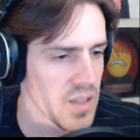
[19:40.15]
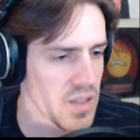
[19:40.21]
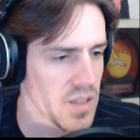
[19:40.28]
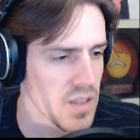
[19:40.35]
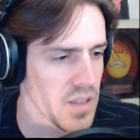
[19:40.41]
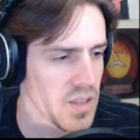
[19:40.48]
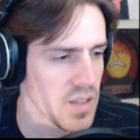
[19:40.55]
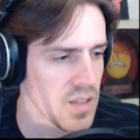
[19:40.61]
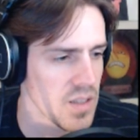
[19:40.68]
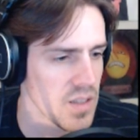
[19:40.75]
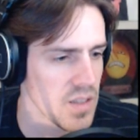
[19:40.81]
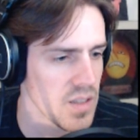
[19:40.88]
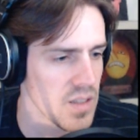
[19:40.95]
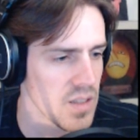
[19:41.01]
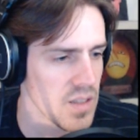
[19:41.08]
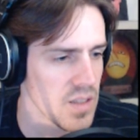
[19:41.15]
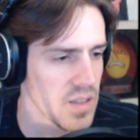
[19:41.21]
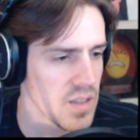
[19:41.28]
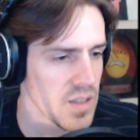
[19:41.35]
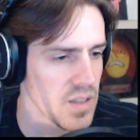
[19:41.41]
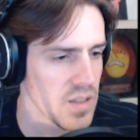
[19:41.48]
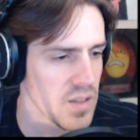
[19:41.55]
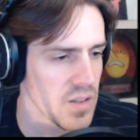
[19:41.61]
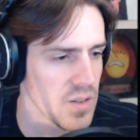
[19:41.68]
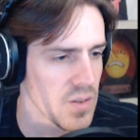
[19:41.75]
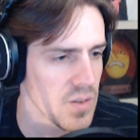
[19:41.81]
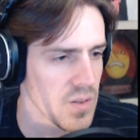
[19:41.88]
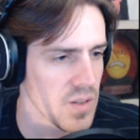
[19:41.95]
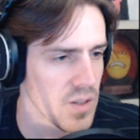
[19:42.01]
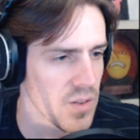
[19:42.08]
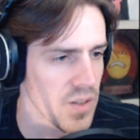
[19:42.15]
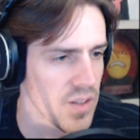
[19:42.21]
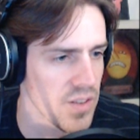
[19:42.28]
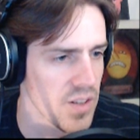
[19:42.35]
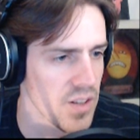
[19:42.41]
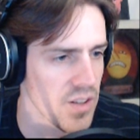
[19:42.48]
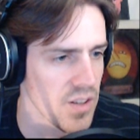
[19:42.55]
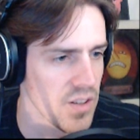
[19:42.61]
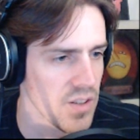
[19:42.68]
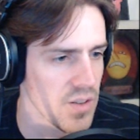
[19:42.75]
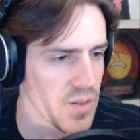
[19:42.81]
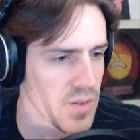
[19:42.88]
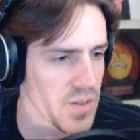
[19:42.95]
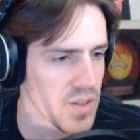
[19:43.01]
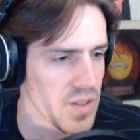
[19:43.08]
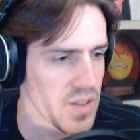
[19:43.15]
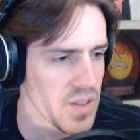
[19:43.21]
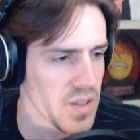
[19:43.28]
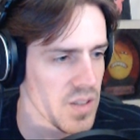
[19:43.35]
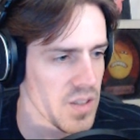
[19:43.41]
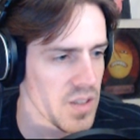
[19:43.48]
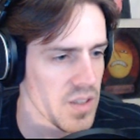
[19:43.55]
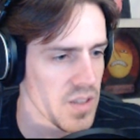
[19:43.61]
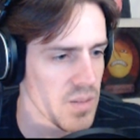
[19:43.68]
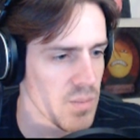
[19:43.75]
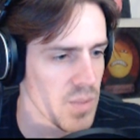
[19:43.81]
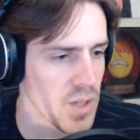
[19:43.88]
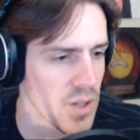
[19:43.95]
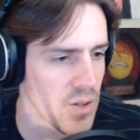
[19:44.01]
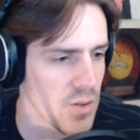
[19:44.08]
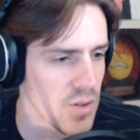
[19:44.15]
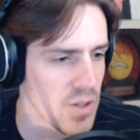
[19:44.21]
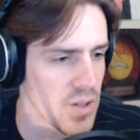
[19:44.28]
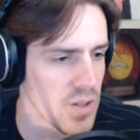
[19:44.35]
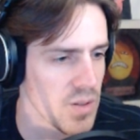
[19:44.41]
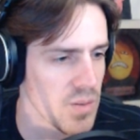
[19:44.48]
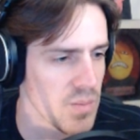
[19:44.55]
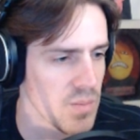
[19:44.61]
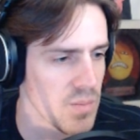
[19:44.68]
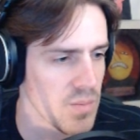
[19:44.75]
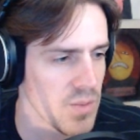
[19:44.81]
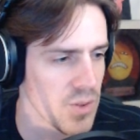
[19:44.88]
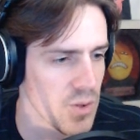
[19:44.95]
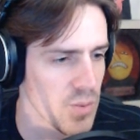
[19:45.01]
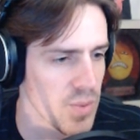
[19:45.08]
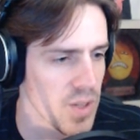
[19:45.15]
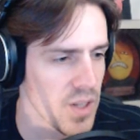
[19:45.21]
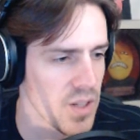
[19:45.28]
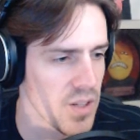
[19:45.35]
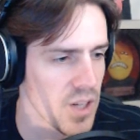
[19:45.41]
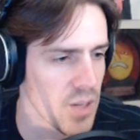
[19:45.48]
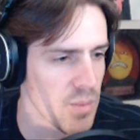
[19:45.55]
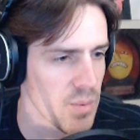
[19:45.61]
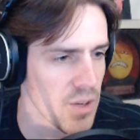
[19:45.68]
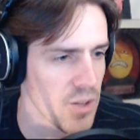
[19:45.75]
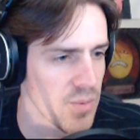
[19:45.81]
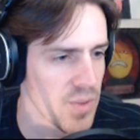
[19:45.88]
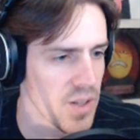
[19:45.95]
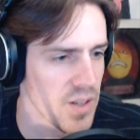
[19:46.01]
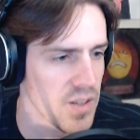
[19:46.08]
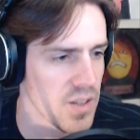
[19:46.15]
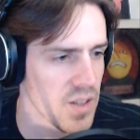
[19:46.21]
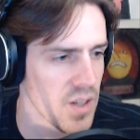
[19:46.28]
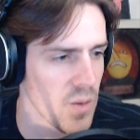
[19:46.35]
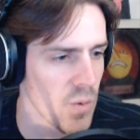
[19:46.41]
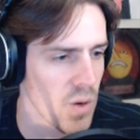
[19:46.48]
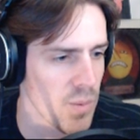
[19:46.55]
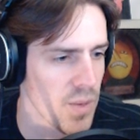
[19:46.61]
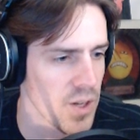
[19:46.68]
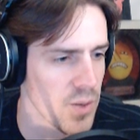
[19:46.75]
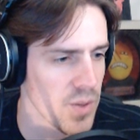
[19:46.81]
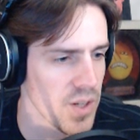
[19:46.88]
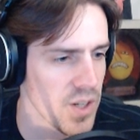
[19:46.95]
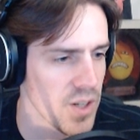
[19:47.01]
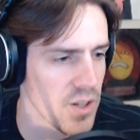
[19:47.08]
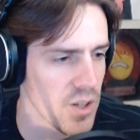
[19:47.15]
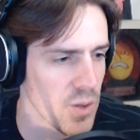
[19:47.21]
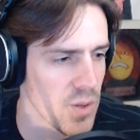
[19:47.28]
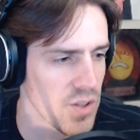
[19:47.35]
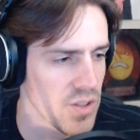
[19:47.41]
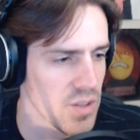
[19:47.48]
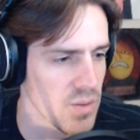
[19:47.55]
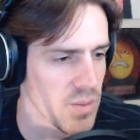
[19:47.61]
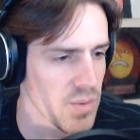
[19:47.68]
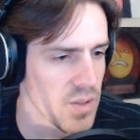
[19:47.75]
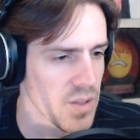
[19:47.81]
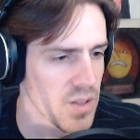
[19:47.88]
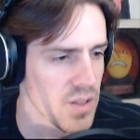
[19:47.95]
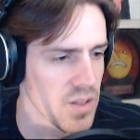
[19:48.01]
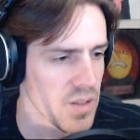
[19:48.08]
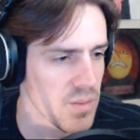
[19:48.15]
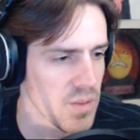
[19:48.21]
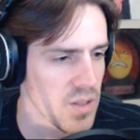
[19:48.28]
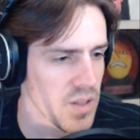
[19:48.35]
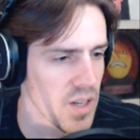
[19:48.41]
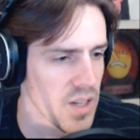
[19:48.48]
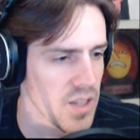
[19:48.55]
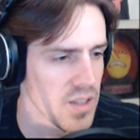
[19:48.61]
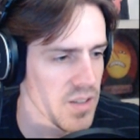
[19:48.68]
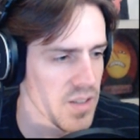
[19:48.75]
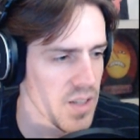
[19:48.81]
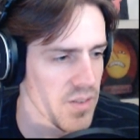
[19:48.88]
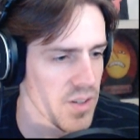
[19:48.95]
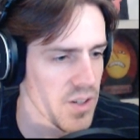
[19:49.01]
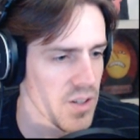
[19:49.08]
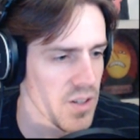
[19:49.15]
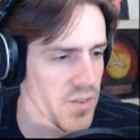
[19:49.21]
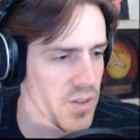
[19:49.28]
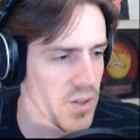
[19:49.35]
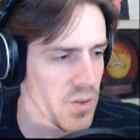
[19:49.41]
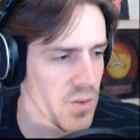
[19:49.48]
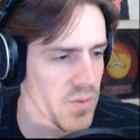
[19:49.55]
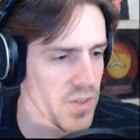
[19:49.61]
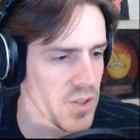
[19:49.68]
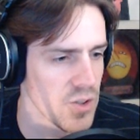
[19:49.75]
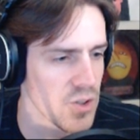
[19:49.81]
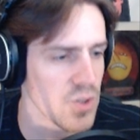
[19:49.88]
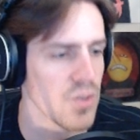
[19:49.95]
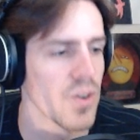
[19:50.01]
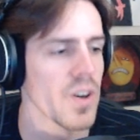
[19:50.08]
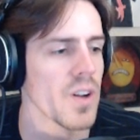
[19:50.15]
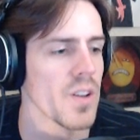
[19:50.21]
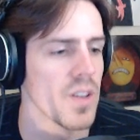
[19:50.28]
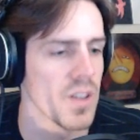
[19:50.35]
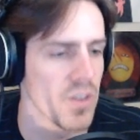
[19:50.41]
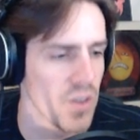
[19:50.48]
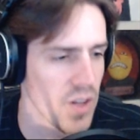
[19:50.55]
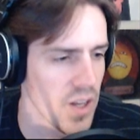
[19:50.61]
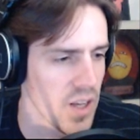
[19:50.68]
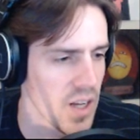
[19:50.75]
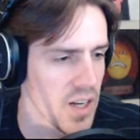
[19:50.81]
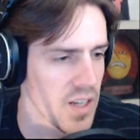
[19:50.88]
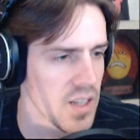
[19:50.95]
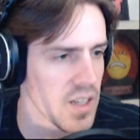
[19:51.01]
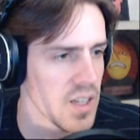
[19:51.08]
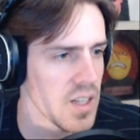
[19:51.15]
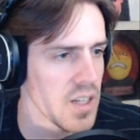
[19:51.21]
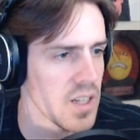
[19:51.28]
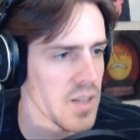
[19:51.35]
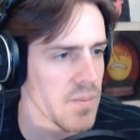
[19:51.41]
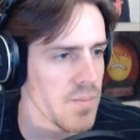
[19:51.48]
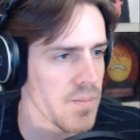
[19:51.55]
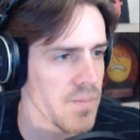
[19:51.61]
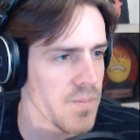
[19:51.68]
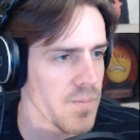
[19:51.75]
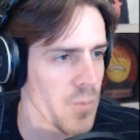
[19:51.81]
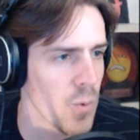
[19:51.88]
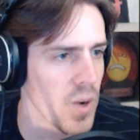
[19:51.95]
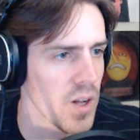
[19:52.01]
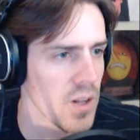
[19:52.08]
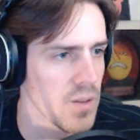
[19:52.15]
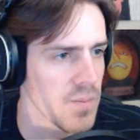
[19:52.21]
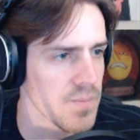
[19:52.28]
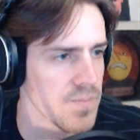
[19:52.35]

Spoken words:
No. I don't think it's anything new. Bit grim. Physical pain. Terrible prospect. What am I doing here? Good question, stumbled upon. In hiding, safe here if you don't venture too far out. Okay, got it. Well...